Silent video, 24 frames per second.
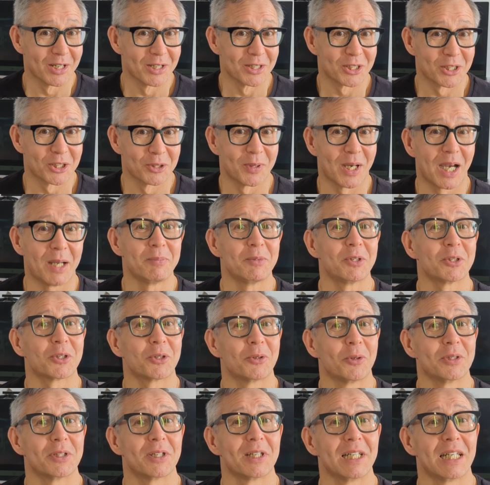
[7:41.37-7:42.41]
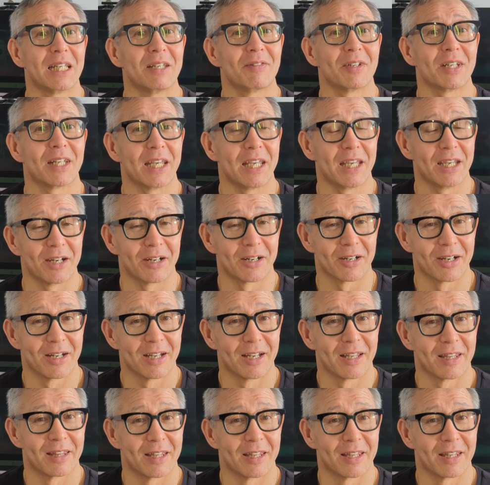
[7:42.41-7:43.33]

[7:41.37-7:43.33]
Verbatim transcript: So I'm just going to leave it here.